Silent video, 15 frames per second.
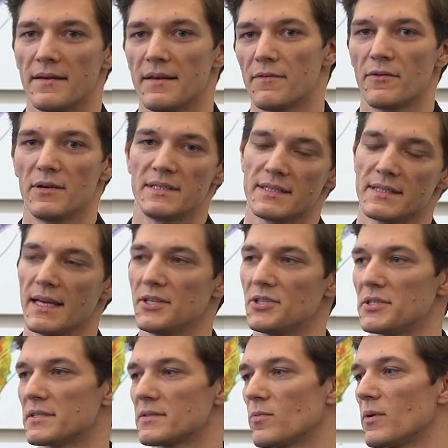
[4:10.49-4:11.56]
different
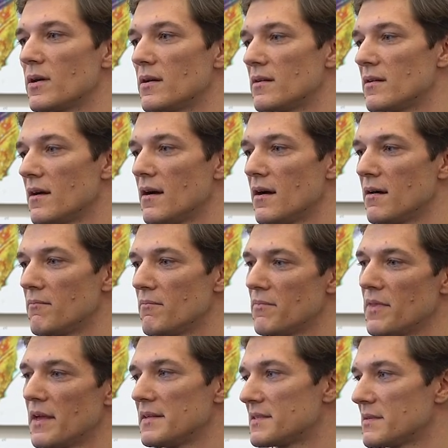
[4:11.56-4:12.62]
stages where
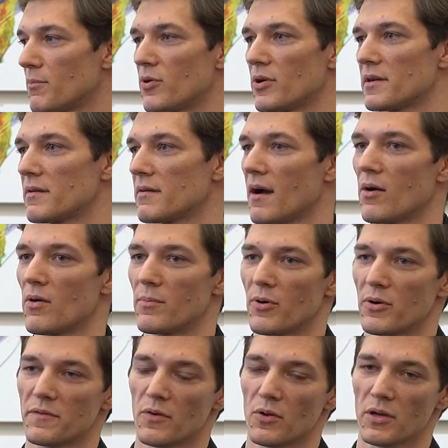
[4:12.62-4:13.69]
they support our
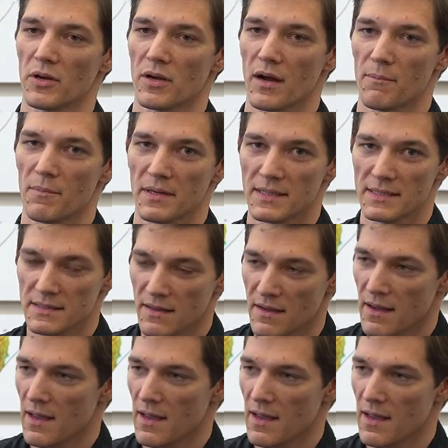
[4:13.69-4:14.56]
portfolio companies.